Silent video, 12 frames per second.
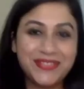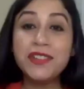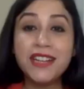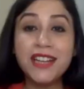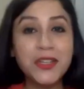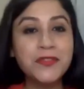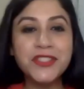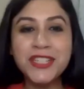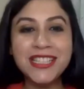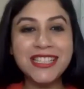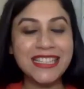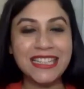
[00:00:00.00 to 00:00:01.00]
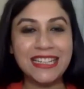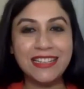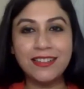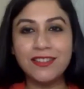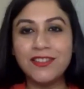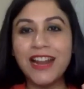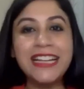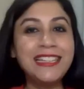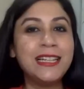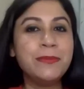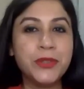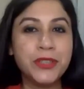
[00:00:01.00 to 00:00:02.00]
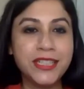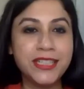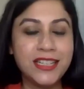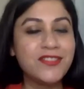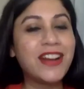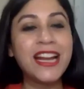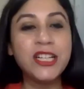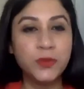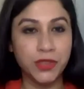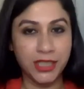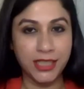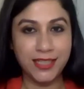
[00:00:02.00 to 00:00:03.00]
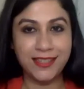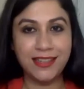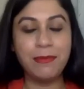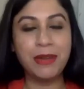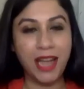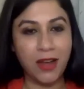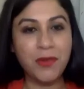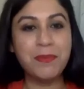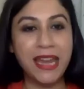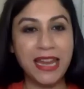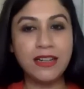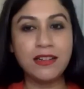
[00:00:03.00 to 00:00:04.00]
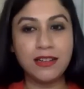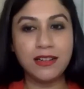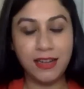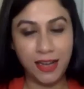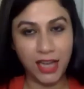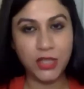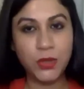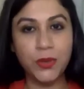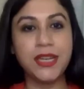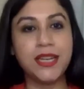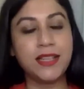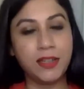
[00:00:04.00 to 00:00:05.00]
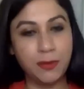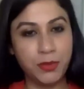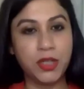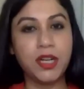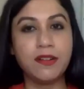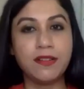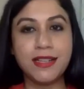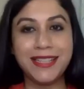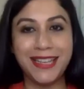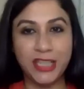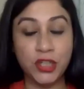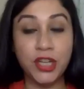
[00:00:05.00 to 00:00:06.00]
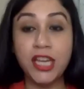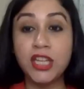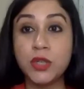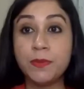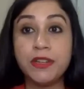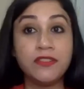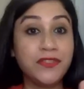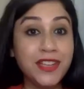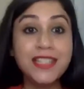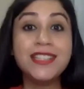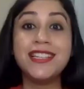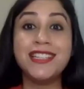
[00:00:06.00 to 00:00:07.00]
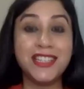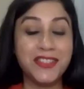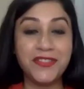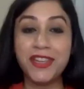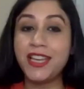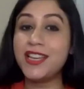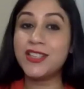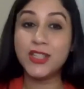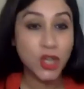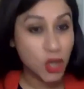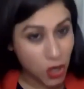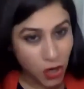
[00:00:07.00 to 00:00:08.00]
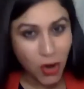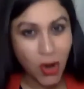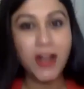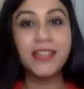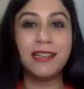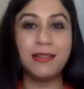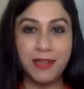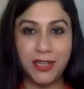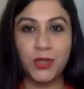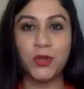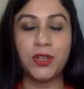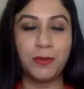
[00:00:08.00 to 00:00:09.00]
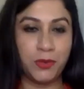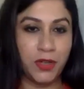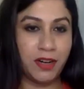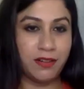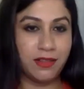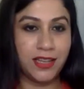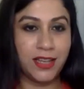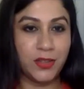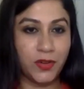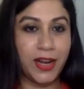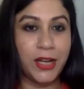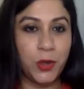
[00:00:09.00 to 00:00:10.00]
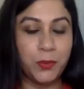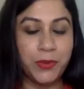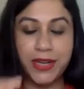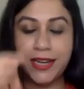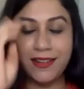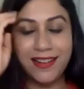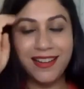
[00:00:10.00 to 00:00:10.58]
Rina. You've just rightly put it in right words. I mean, our main LATOKEN is a cryptocurrency exchange, but VCTV is not limited to cryptocurrency, as you rightly put it.